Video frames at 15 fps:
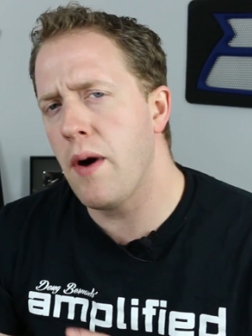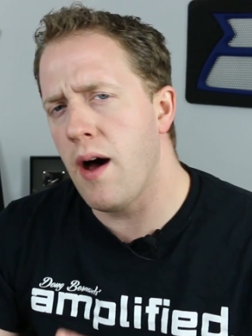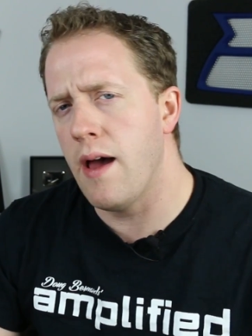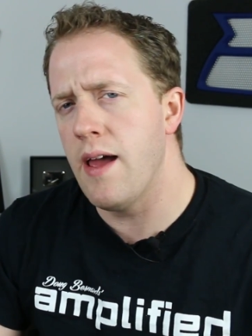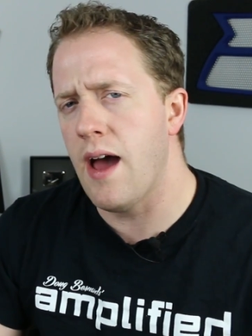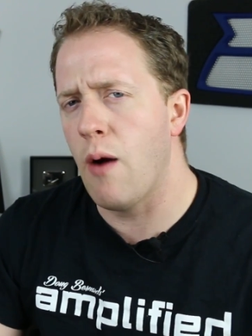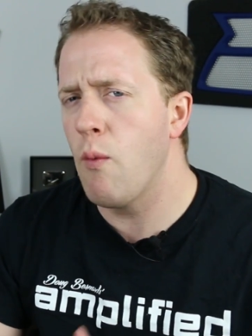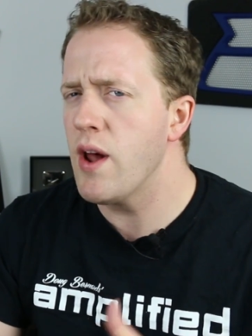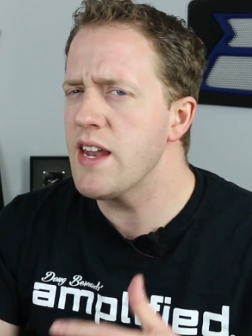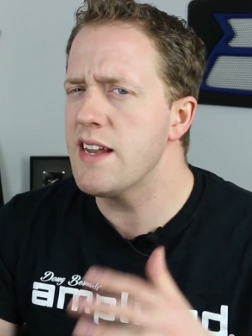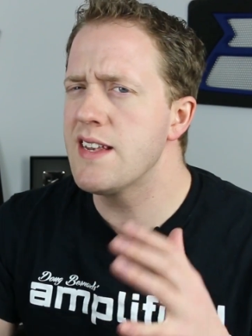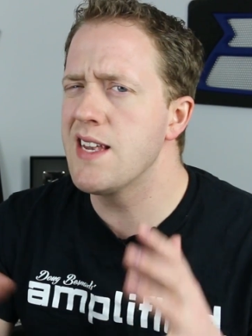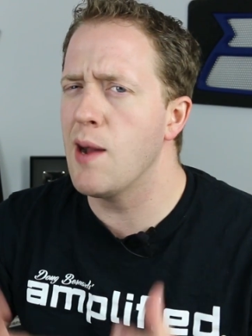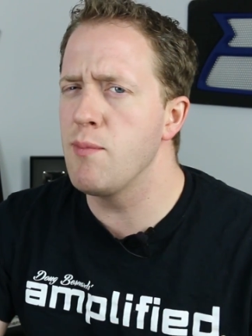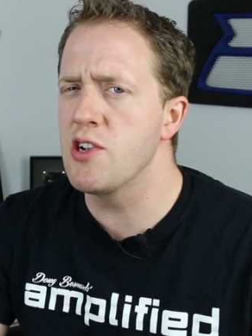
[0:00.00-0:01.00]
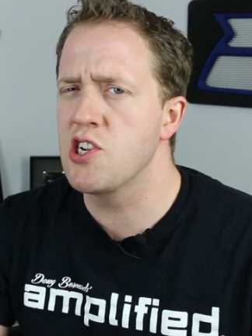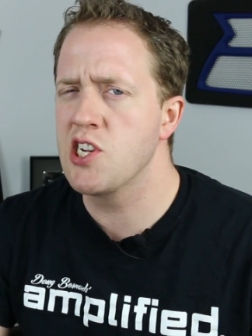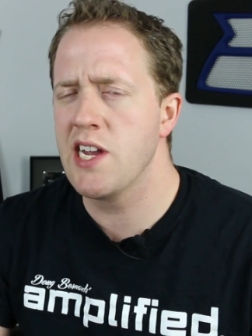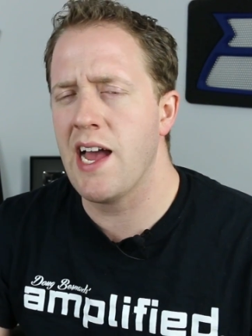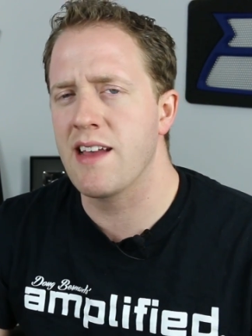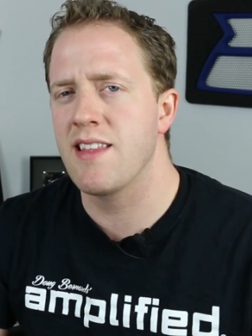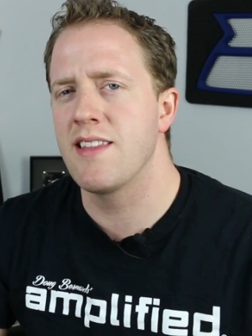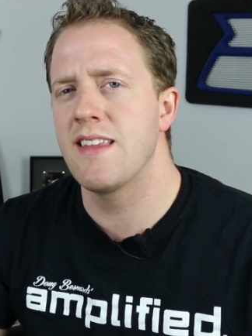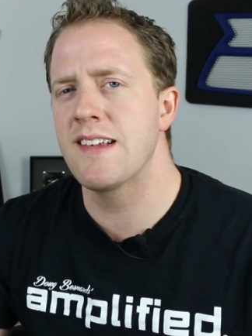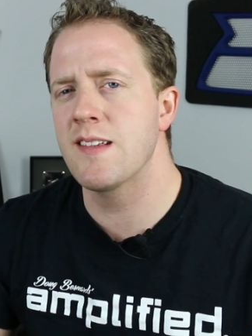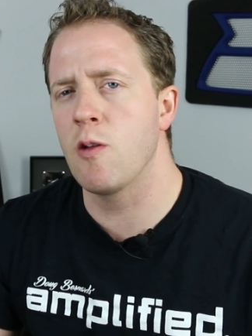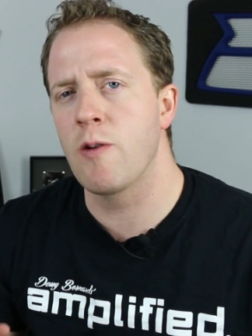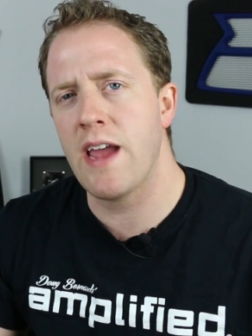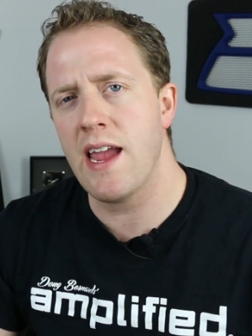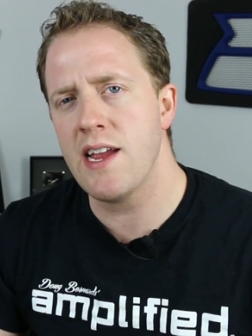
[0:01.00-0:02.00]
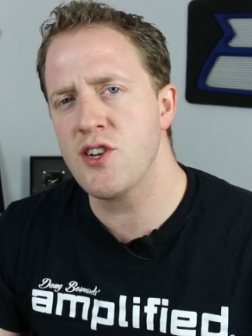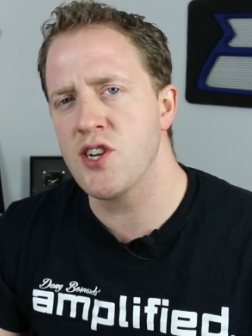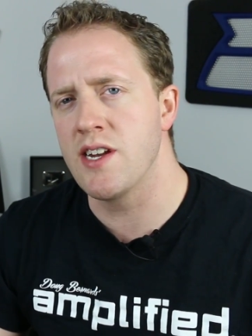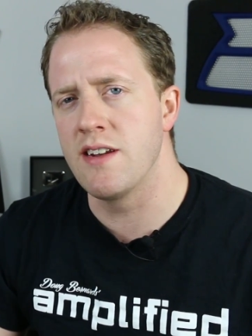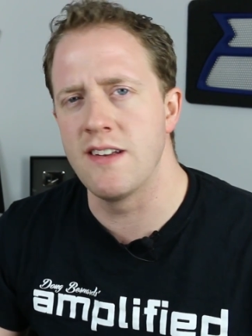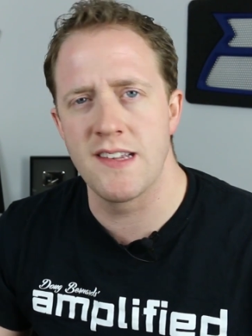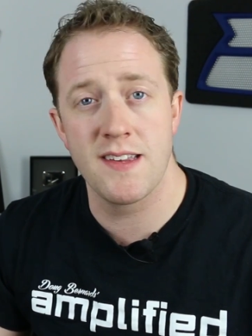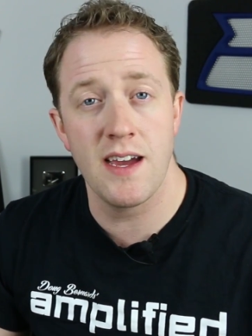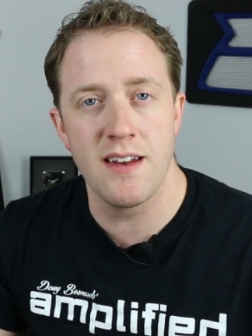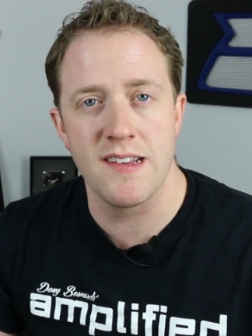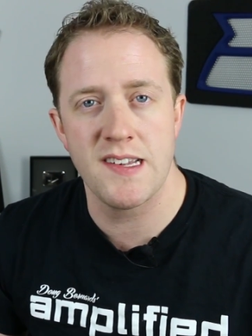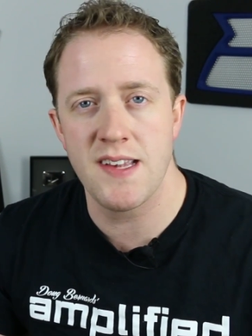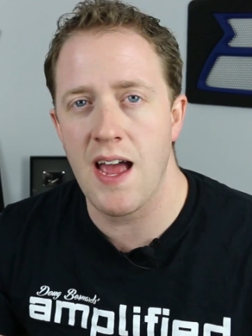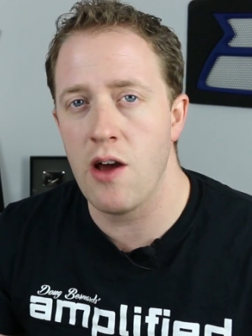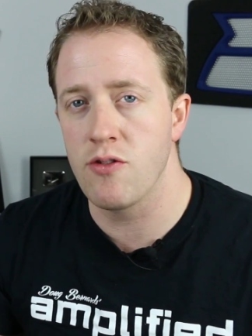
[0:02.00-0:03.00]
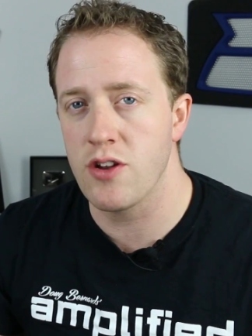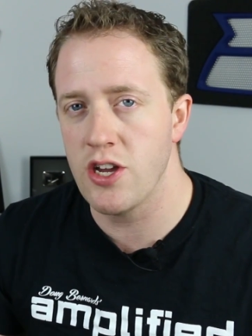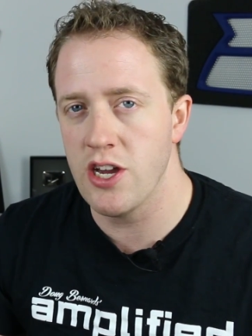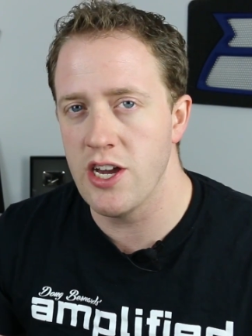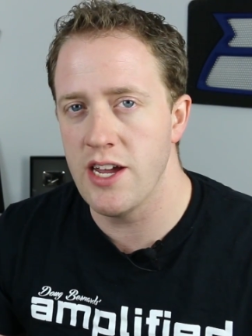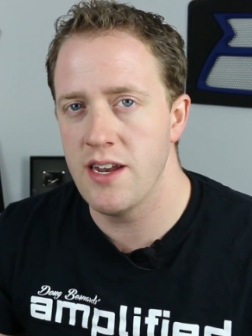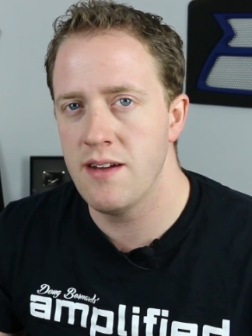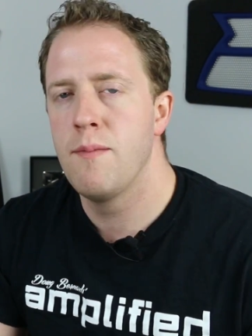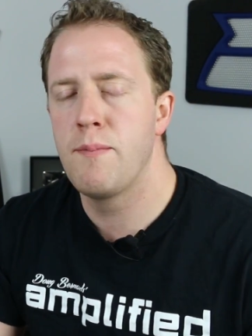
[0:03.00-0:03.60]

But I wanna double check that this location is gonna sound good.